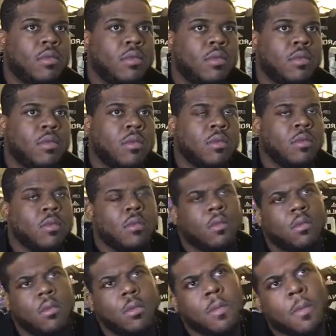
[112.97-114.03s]
legend, I guess
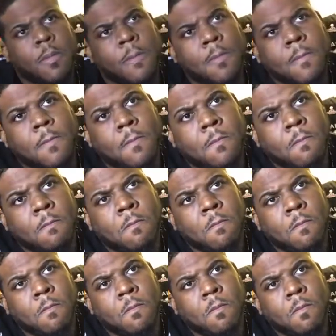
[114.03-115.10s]
you could say. It's safe
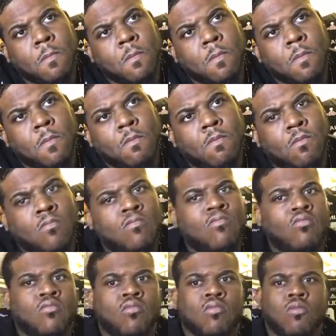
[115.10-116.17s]
to say,
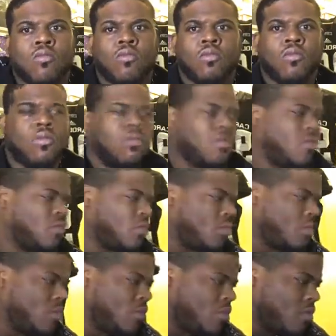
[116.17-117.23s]
coming back doing his
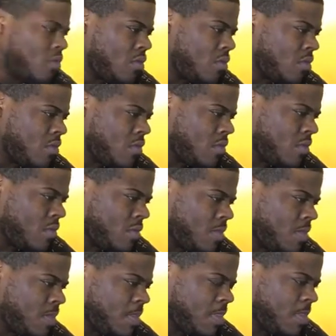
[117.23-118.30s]
first
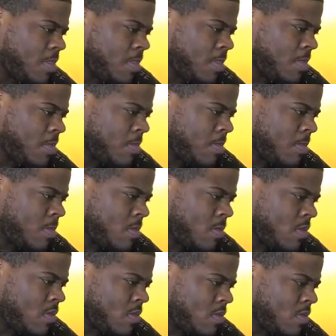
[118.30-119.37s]
season with a new
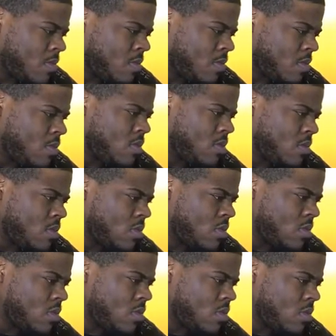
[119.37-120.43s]
team, like he used to
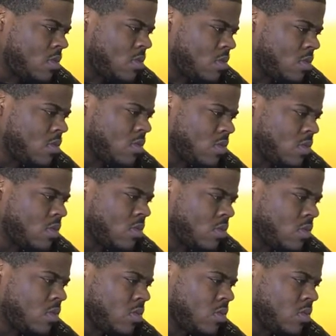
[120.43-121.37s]
this. So,